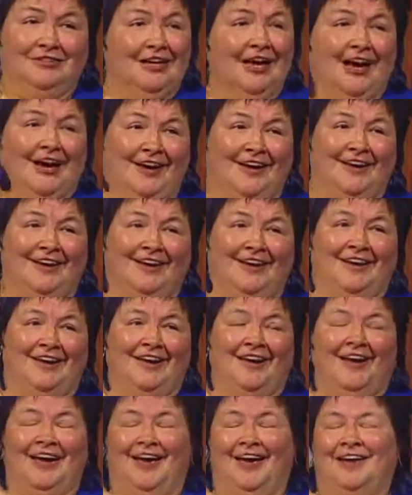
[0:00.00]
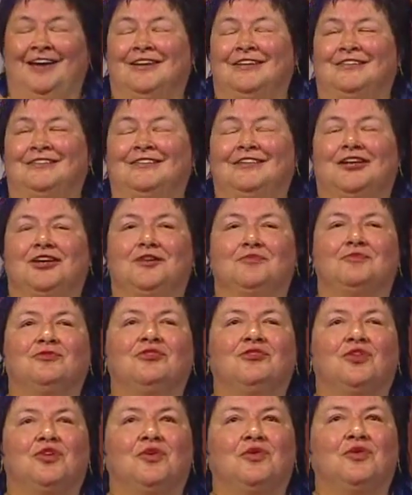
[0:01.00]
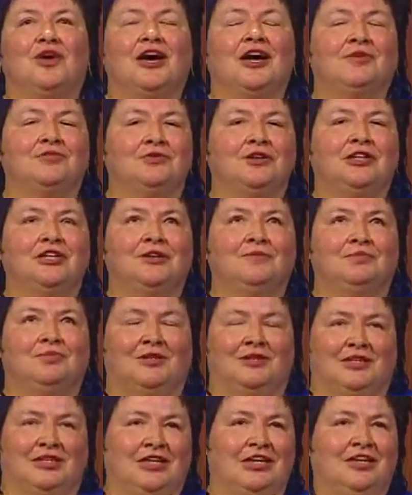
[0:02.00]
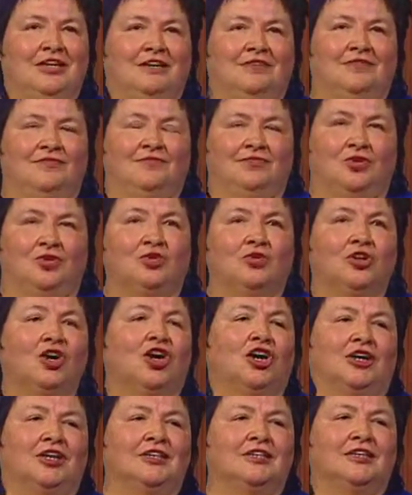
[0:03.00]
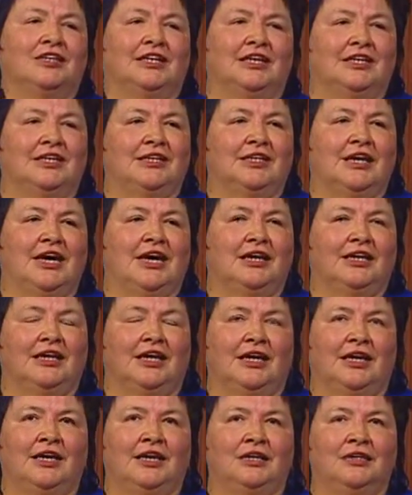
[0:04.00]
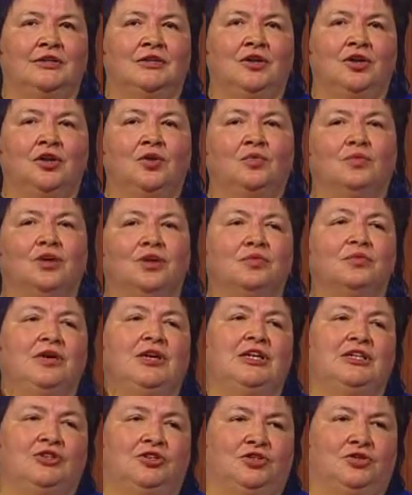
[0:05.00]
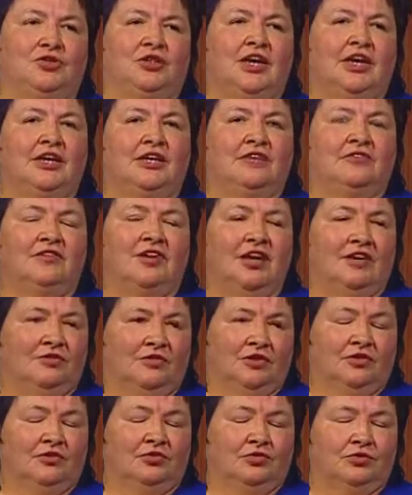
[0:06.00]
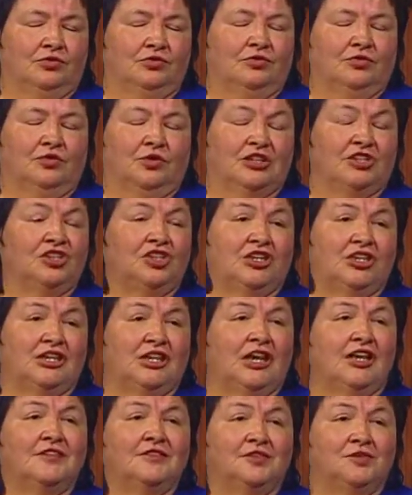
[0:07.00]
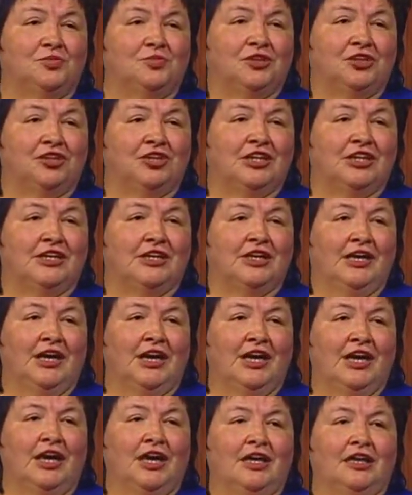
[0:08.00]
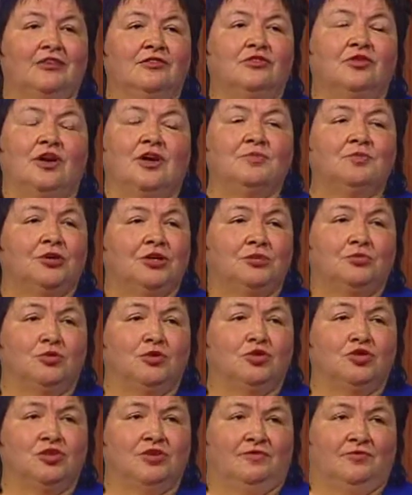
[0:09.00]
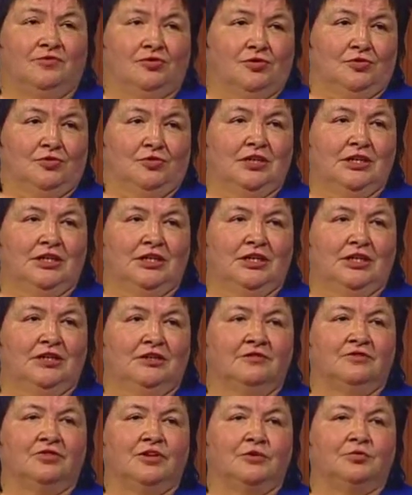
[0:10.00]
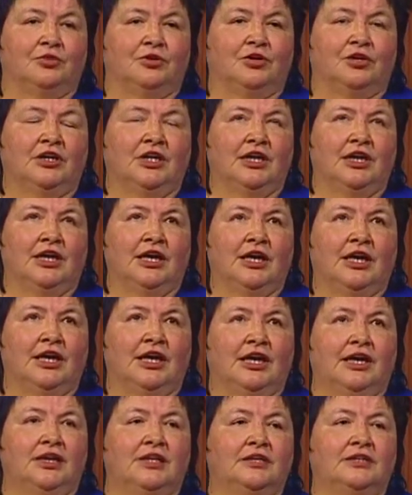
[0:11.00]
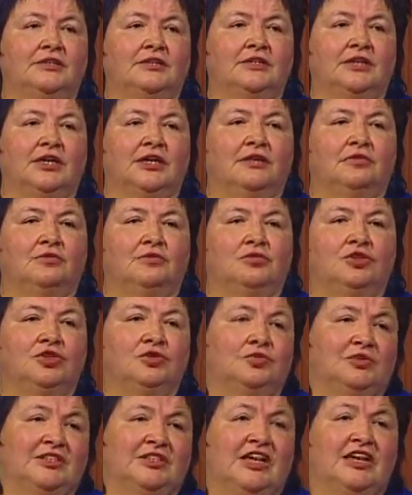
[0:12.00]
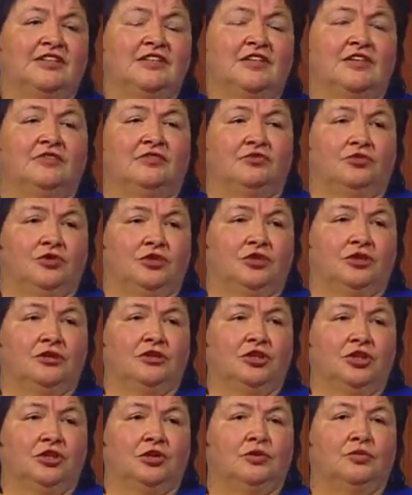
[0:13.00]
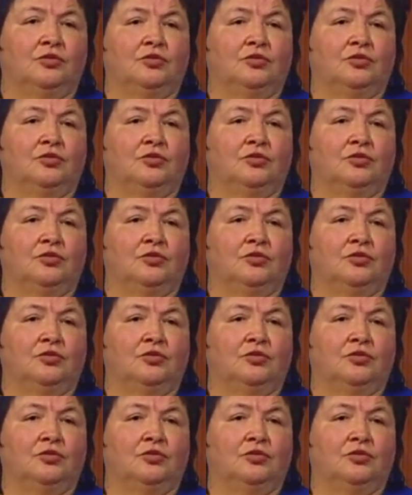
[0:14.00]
yeah and um, so i really believe wholeheartedly in that and one way to do that is have it through question and answer period and so i put a motion forward in february and uh, which was asking for you know